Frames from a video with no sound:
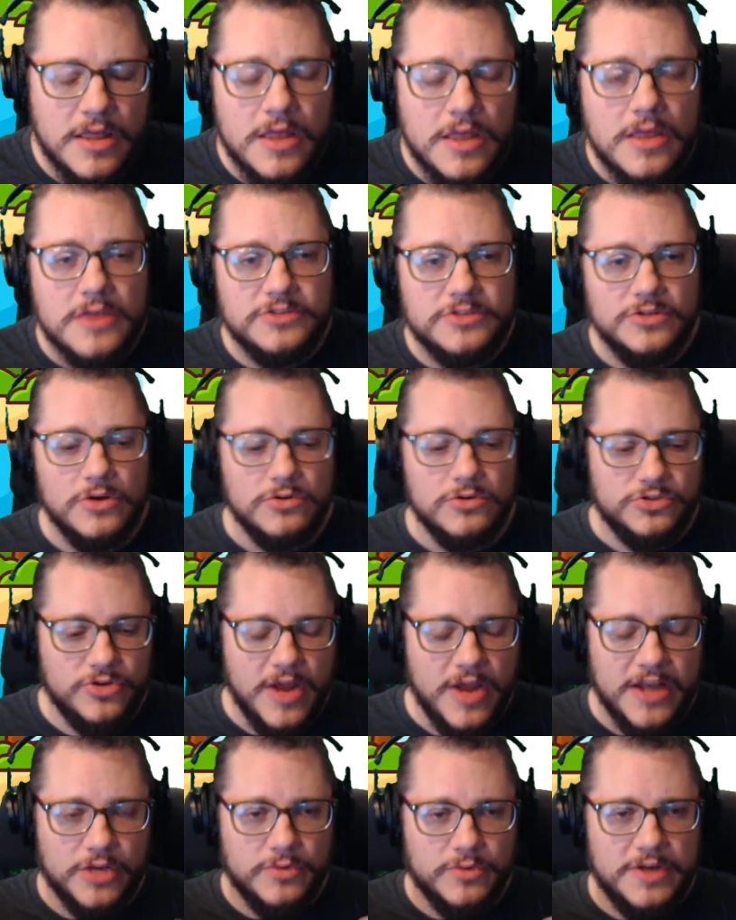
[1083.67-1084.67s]
So
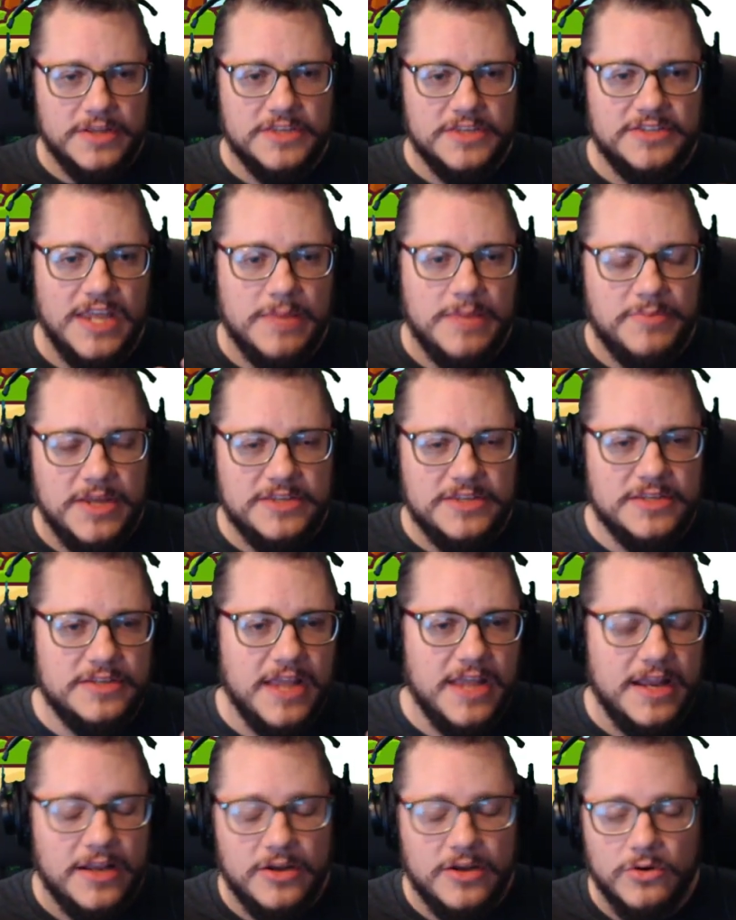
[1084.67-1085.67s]
trying to read the same piece of
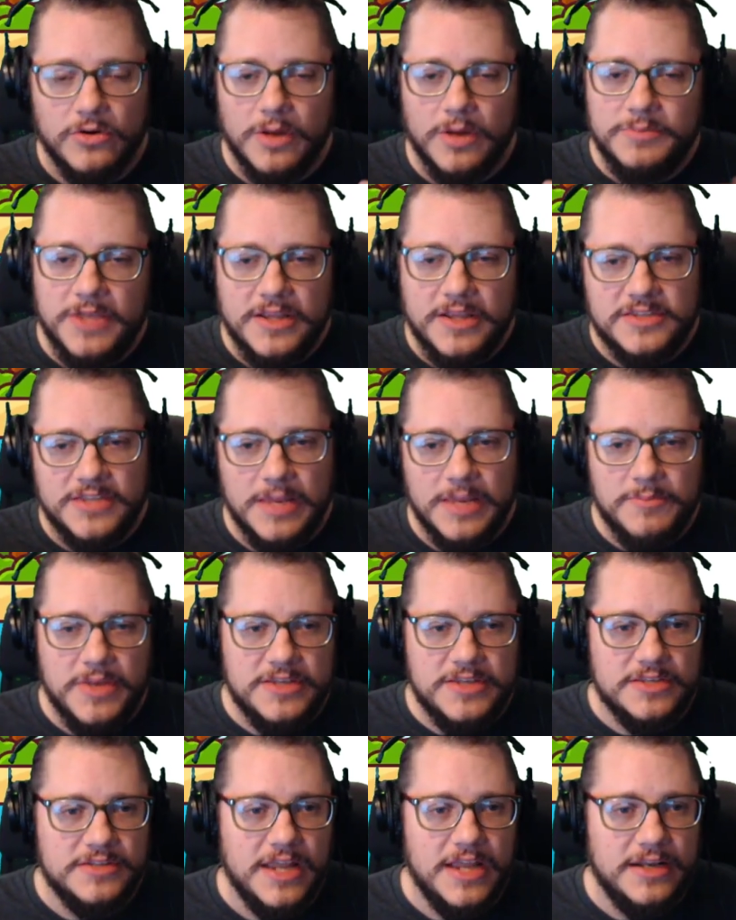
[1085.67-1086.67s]
data or update the same
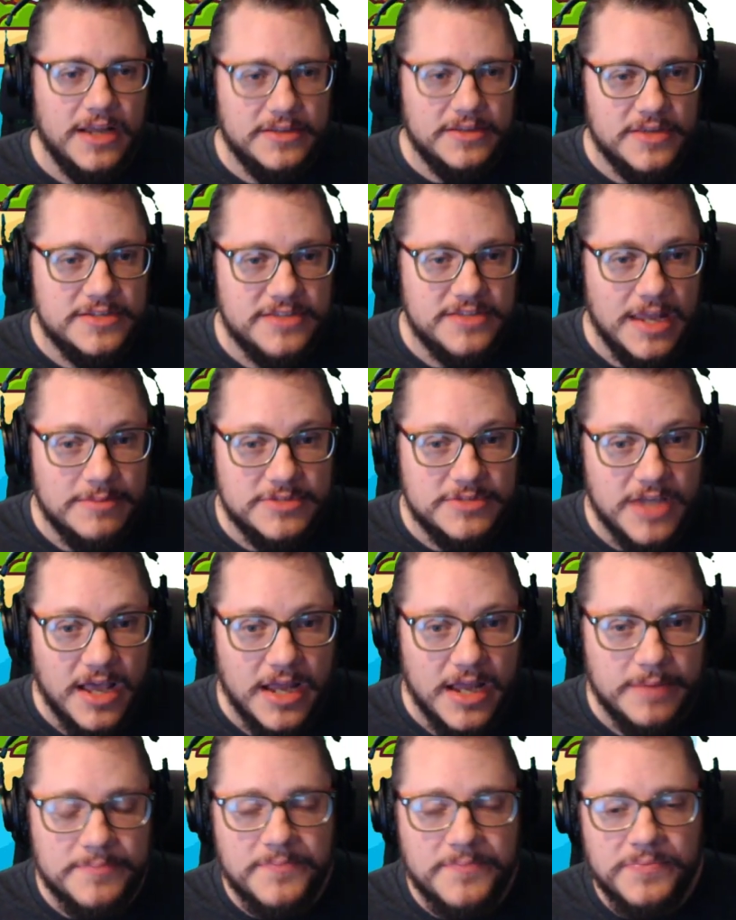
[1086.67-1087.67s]
piece of data at the same
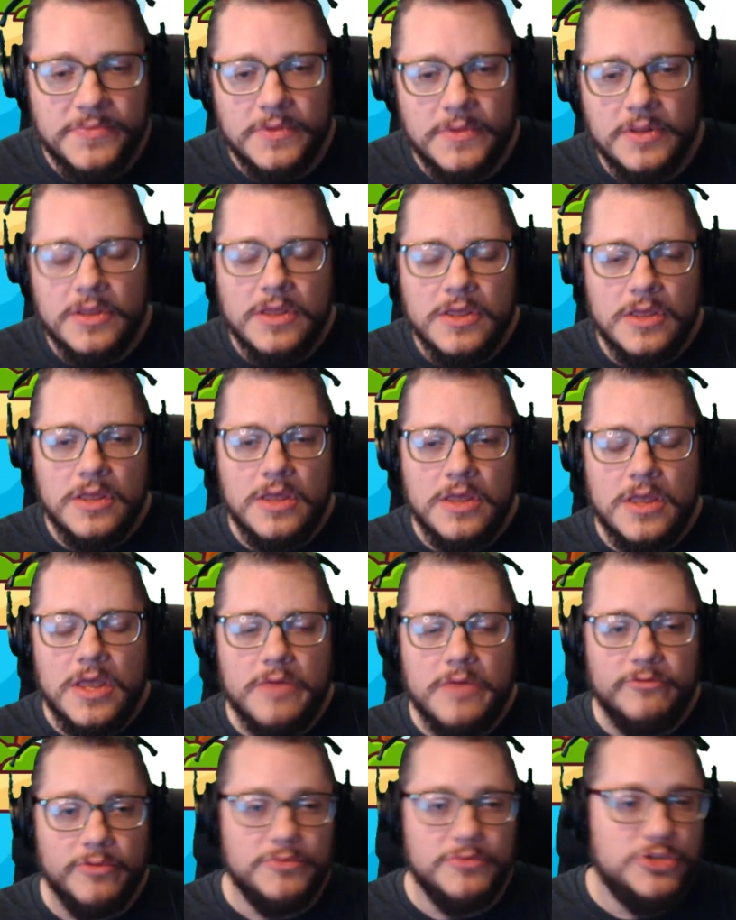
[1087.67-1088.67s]
time
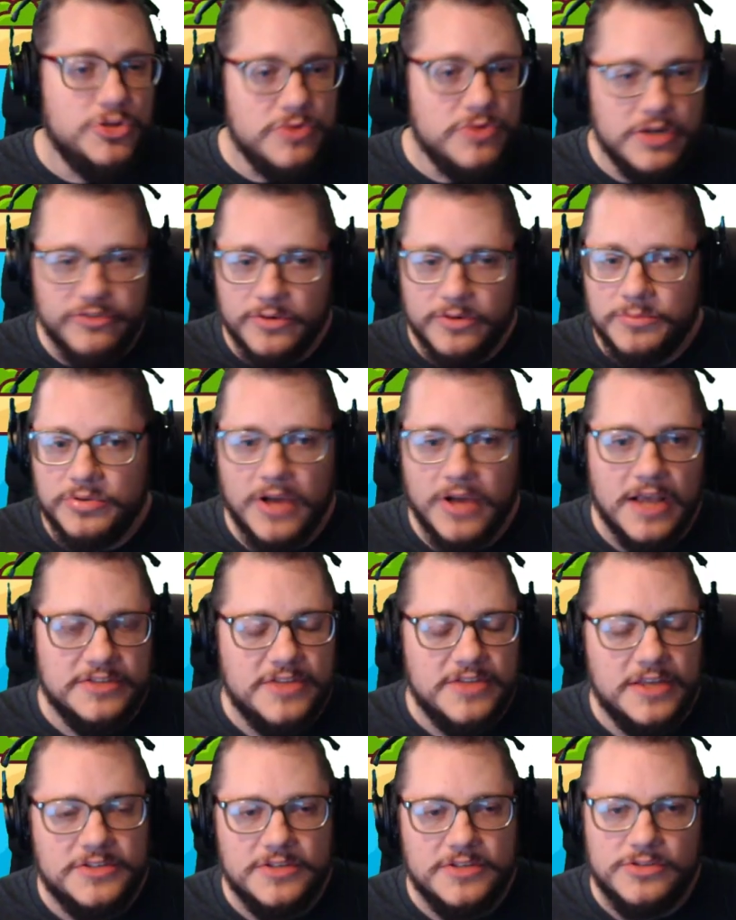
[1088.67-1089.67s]
from two different
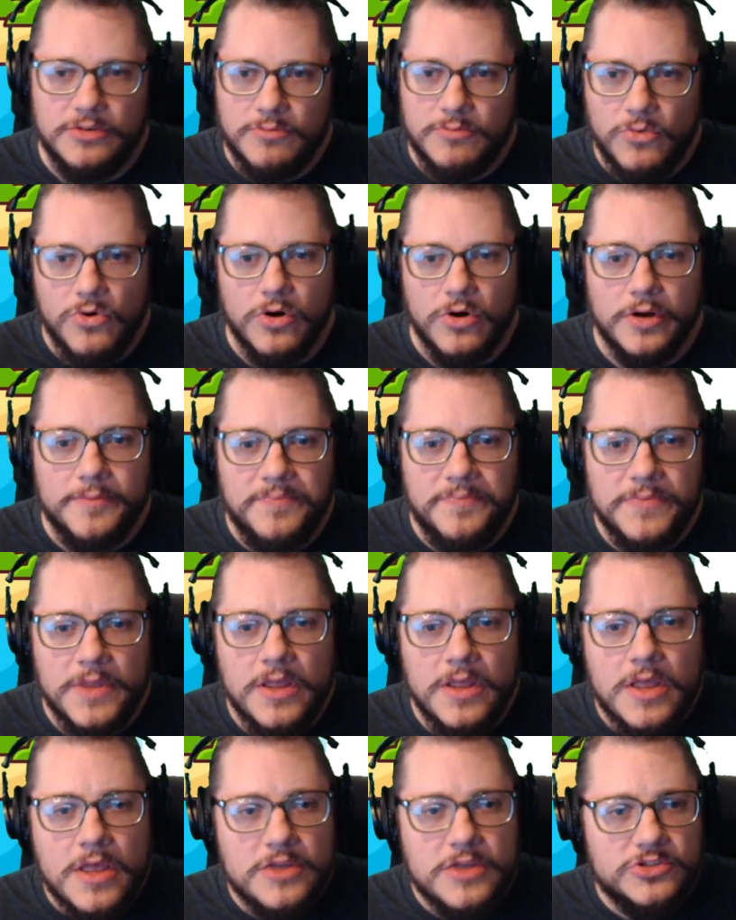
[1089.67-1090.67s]
processes or more.
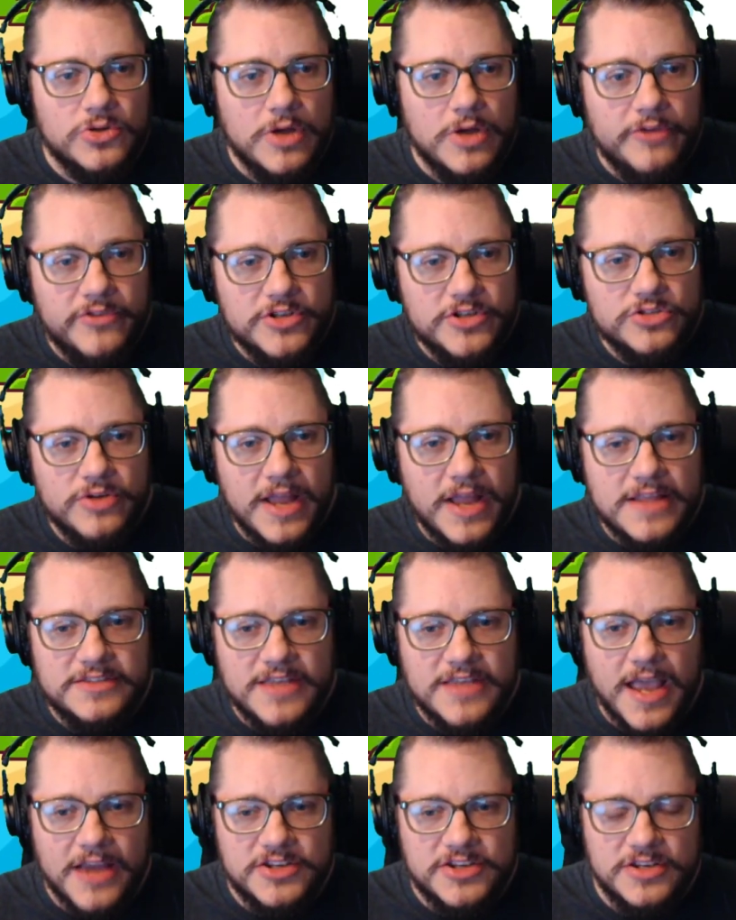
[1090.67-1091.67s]
So if a
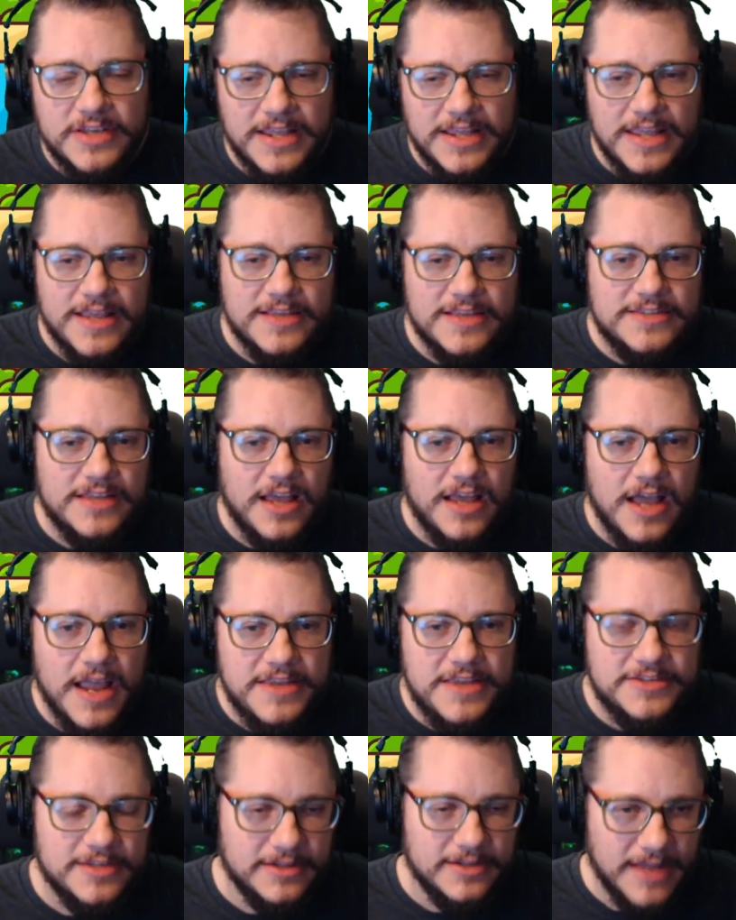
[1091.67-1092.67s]
transaction is
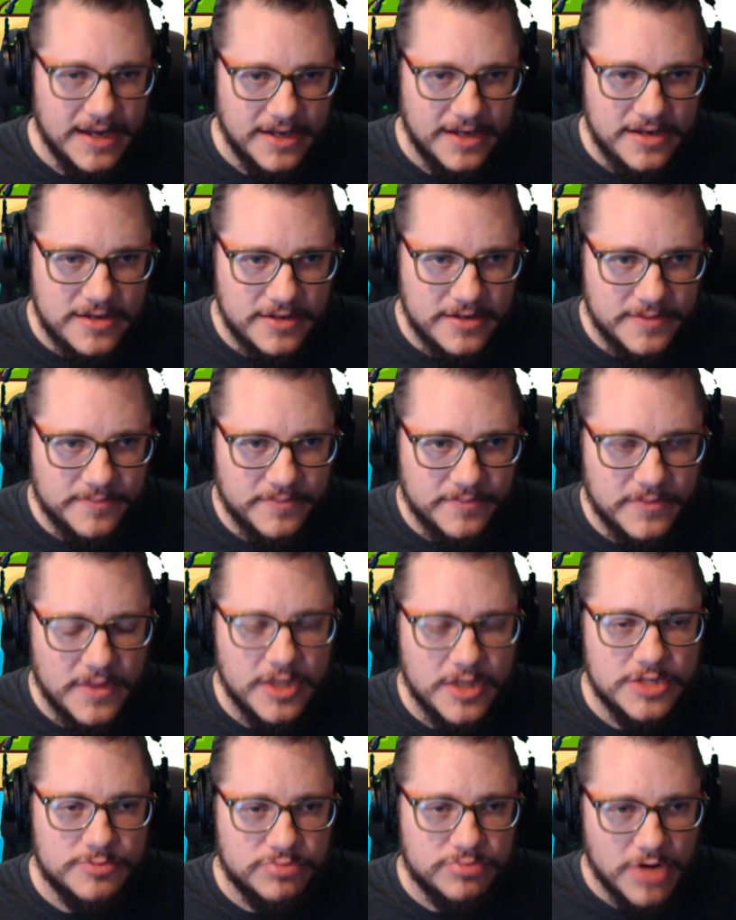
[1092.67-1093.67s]
isolated,
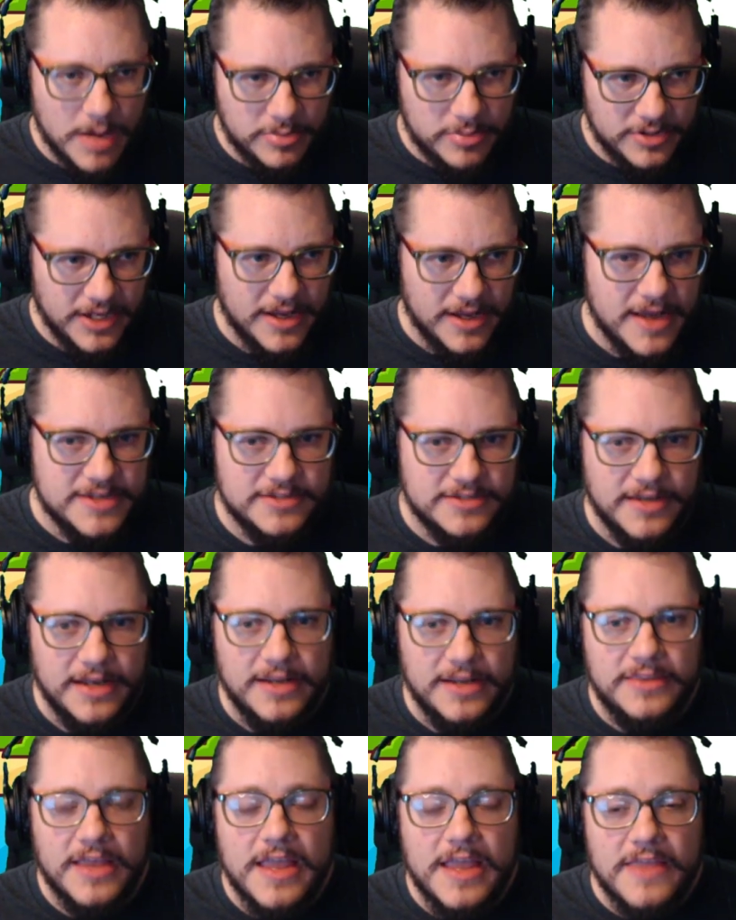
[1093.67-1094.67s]
is properly
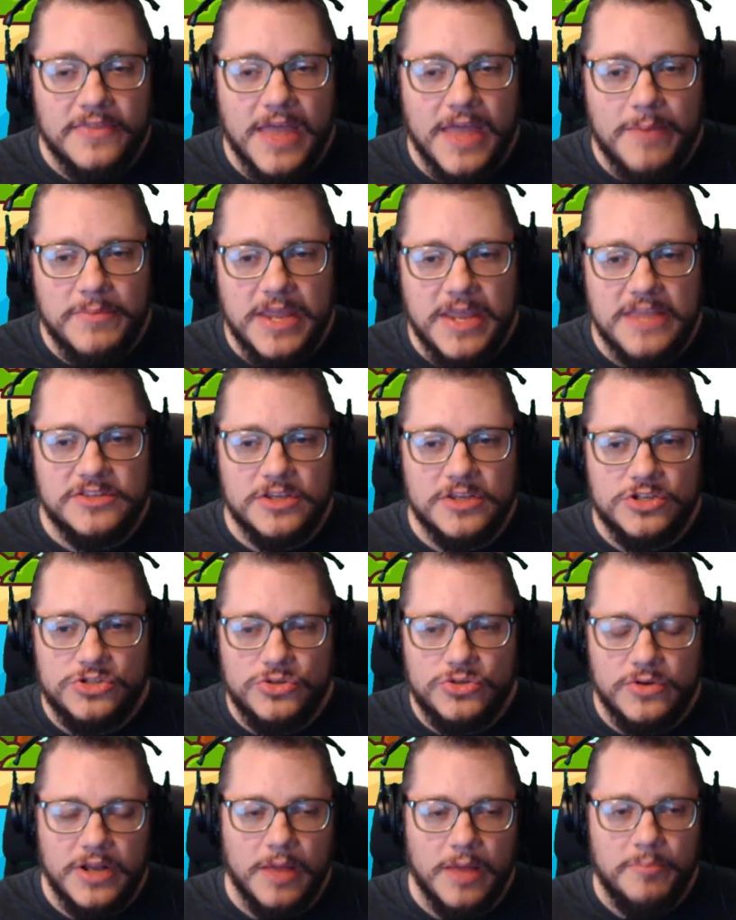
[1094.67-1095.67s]
isolated, that means it
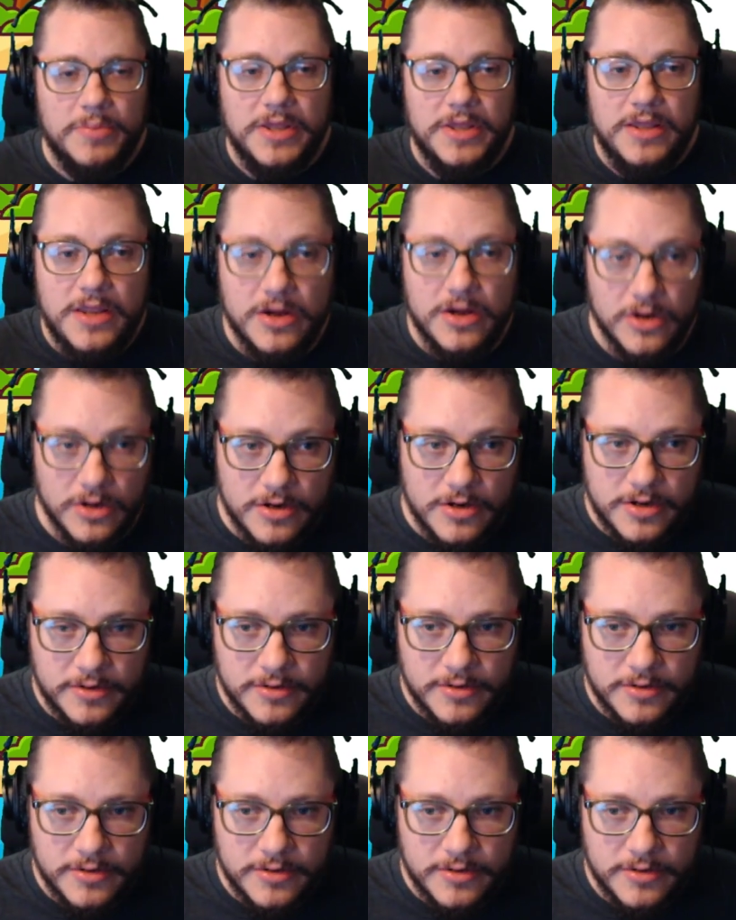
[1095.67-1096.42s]
should appear